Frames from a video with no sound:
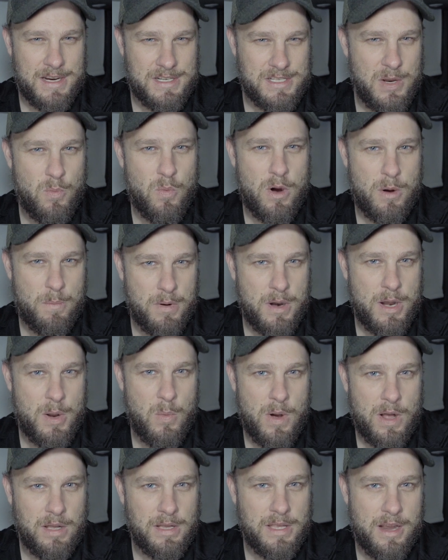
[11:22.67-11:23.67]
actually work pretty
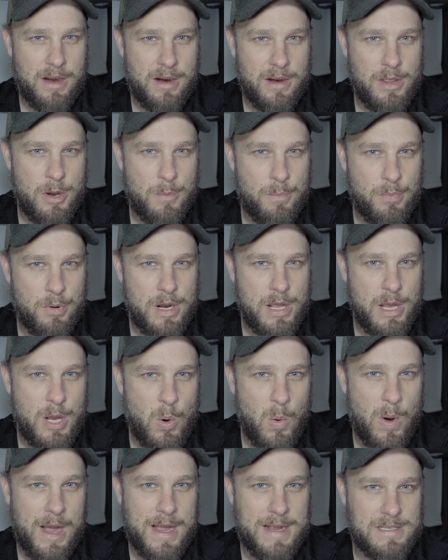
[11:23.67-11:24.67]
well here and they're pretty
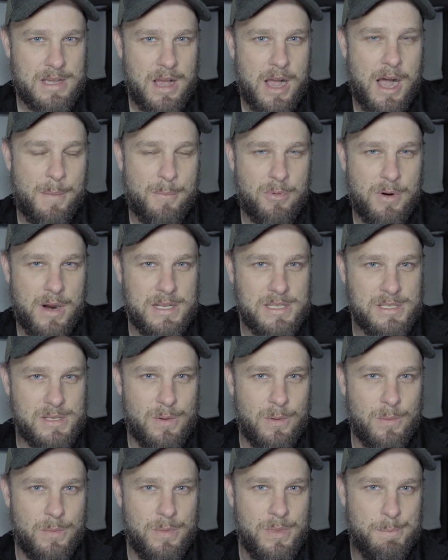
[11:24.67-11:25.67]
quiet to operate.
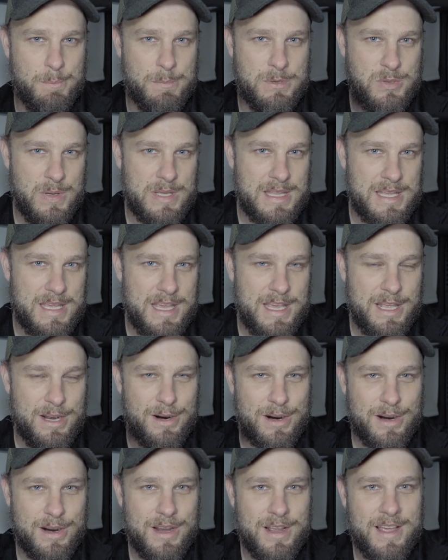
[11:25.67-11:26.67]
So between the
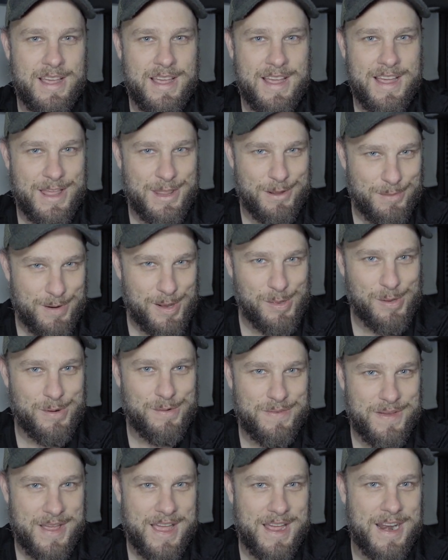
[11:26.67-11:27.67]
heater and the regular
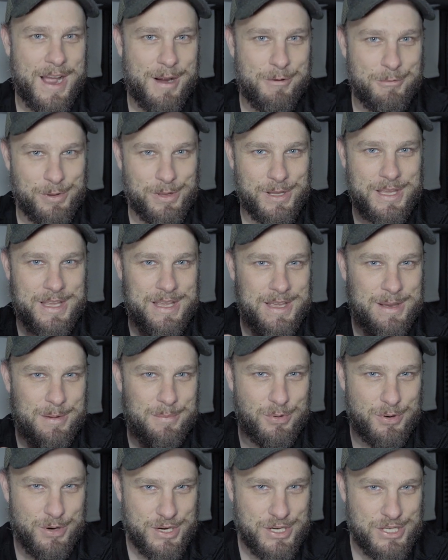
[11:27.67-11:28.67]
fan, I really
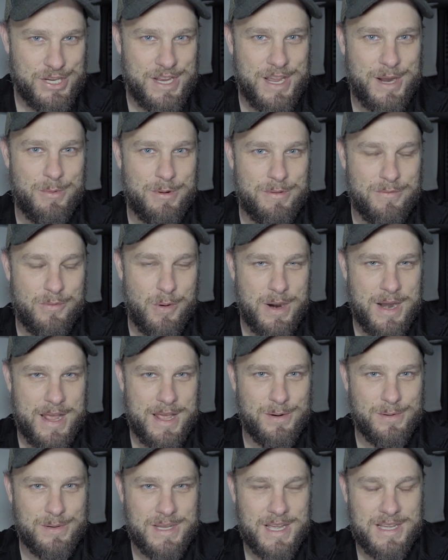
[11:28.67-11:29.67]
appreciate what
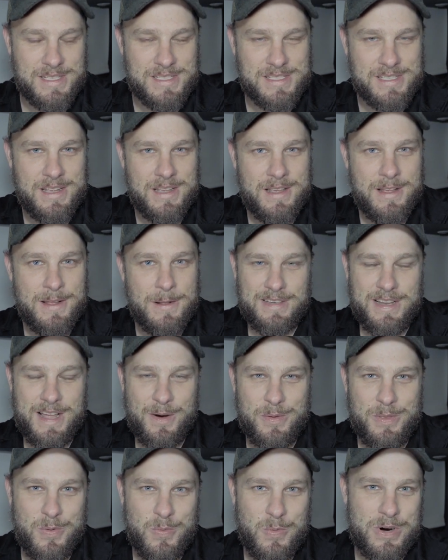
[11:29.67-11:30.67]
Vornado does.
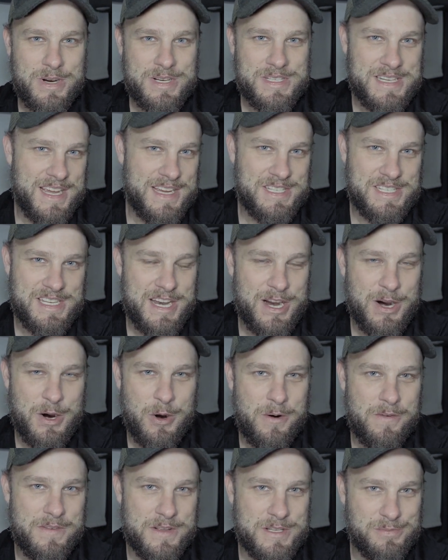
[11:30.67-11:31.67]
Now, in the worst case
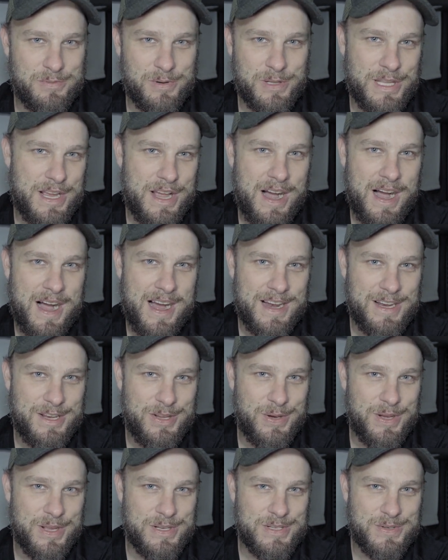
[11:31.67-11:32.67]
scenario, if it's really hot,
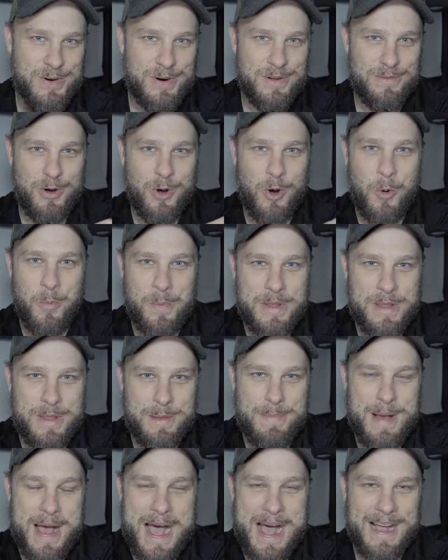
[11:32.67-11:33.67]
you can sort of open the
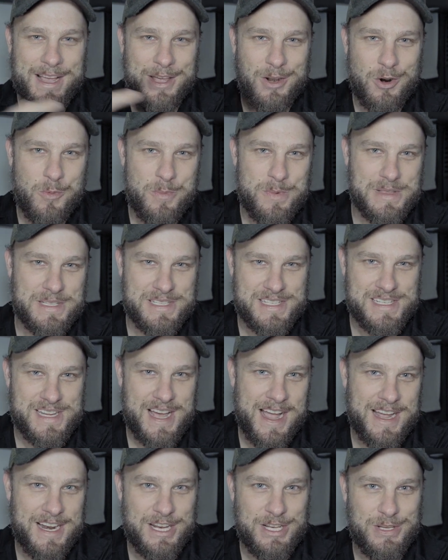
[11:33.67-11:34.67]
back and open the
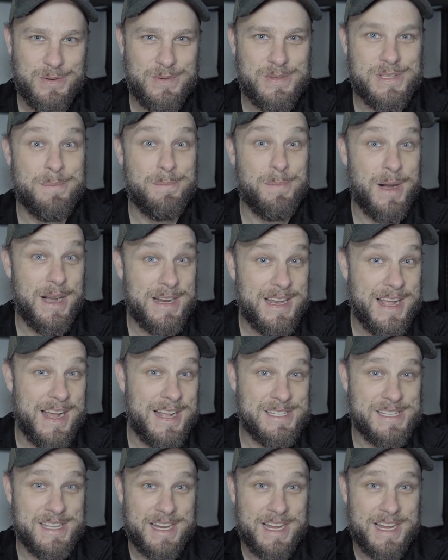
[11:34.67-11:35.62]
side and use the bug nets